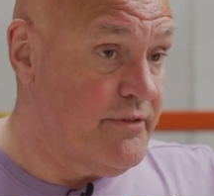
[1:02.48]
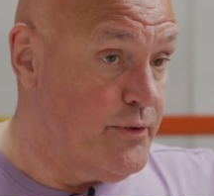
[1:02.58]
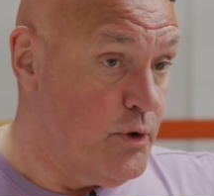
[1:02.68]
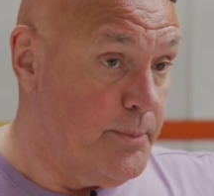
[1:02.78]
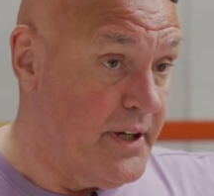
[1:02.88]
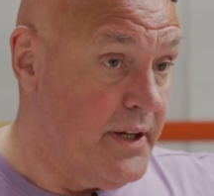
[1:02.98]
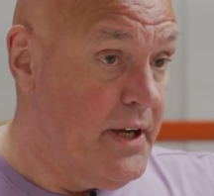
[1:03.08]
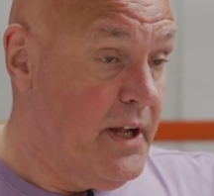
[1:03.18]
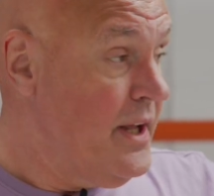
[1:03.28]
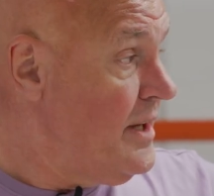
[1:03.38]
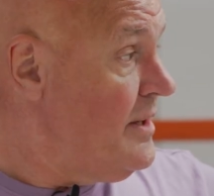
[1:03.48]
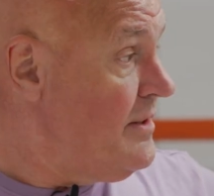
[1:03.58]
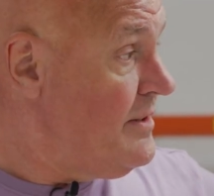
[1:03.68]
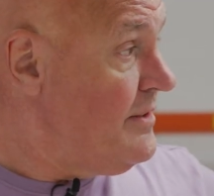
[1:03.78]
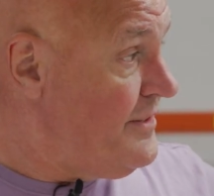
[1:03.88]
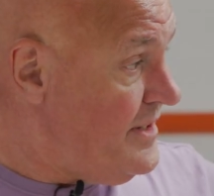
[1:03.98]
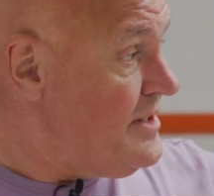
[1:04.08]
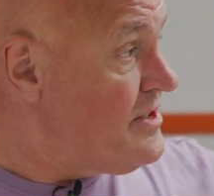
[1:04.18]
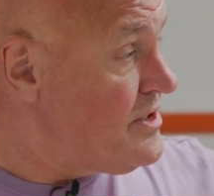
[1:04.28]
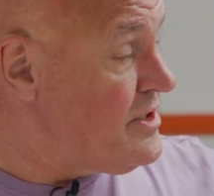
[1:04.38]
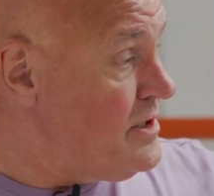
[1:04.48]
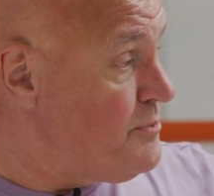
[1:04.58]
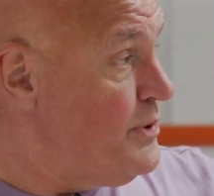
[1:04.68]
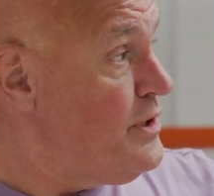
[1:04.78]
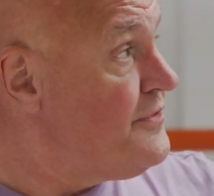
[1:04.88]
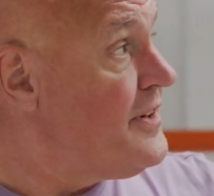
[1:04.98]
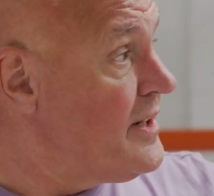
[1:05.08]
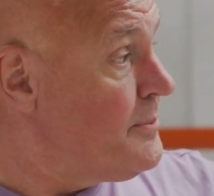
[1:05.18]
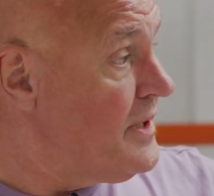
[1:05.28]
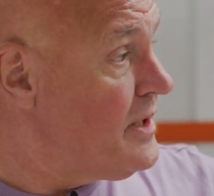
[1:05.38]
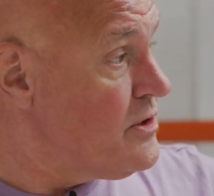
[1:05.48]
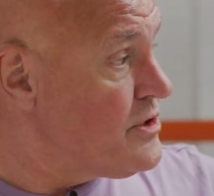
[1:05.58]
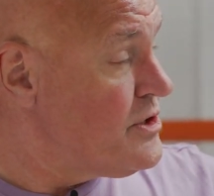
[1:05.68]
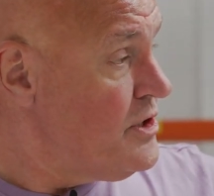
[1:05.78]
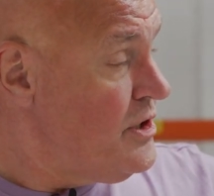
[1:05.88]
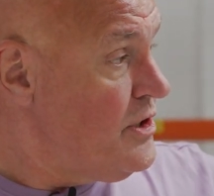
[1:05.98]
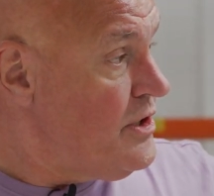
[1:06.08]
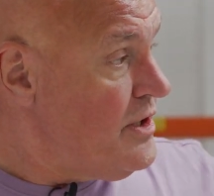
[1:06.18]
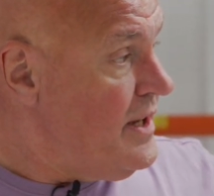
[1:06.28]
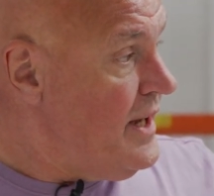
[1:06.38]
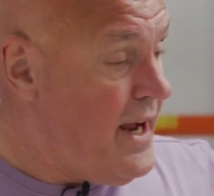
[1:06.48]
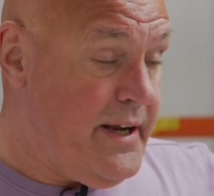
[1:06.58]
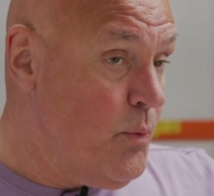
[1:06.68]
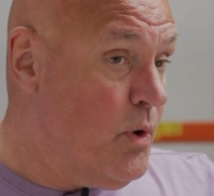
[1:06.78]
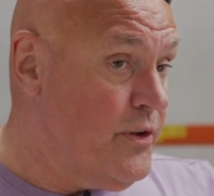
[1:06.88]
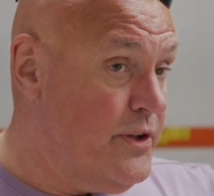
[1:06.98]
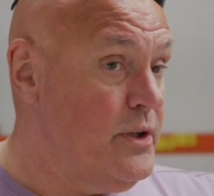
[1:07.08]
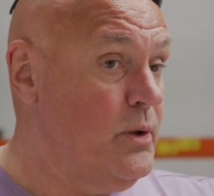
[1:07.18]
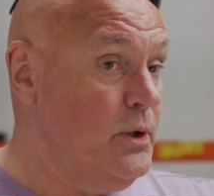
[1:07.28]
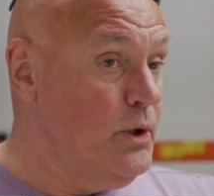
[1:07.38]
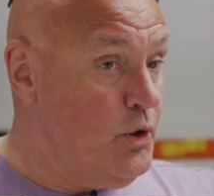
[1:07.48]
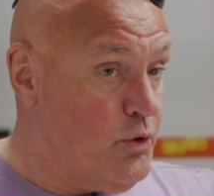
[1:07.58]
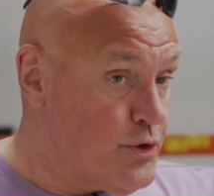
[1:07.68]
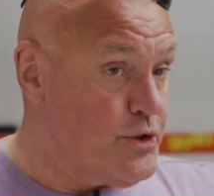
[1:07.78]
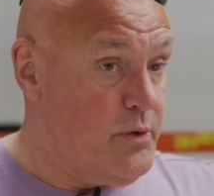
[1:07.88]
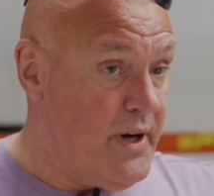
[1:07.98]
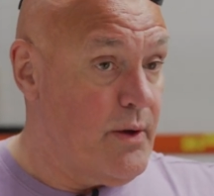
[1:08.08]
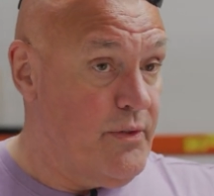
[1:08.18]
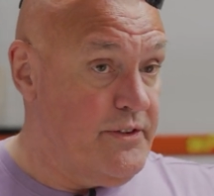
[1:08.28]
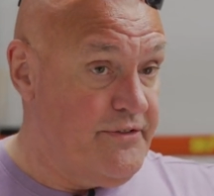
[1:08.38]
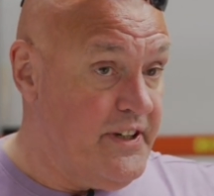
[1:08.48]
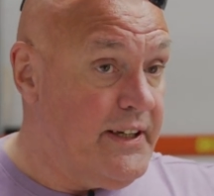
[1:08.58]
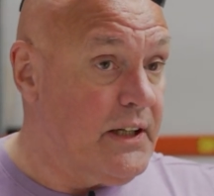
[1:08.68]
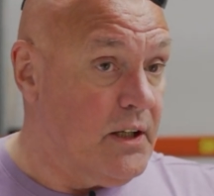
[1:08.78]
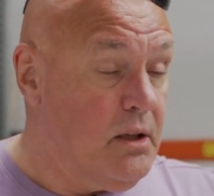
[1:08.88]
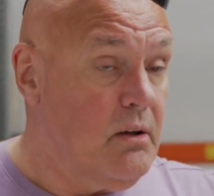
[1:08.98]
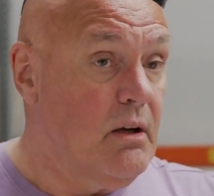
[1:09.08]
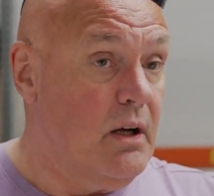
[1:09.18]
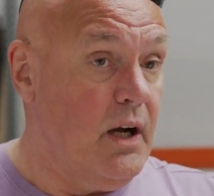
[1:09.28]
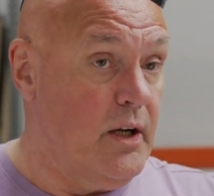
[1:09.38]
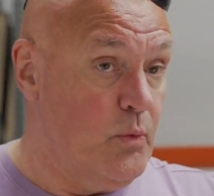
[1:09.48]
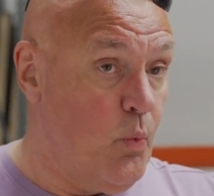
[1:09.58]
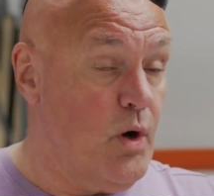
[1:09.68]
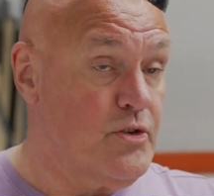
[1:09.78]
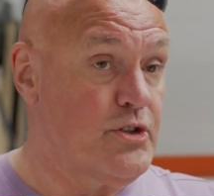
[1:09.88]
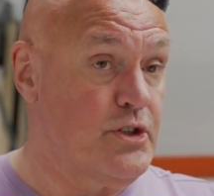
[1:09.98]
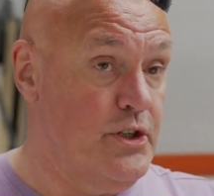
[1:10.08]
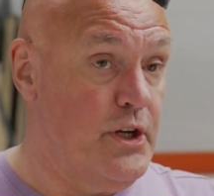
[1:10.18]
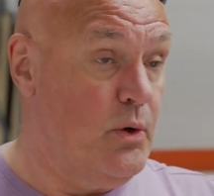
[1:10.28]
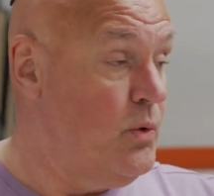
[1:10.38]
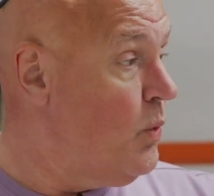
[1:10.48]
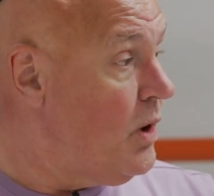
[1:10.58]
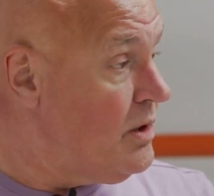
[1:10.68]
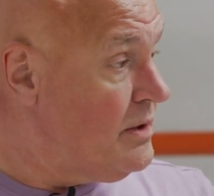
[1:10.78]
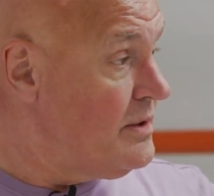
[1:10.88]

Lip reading: for me. This is perfect because anyone that looks around the vehicle and wants to know what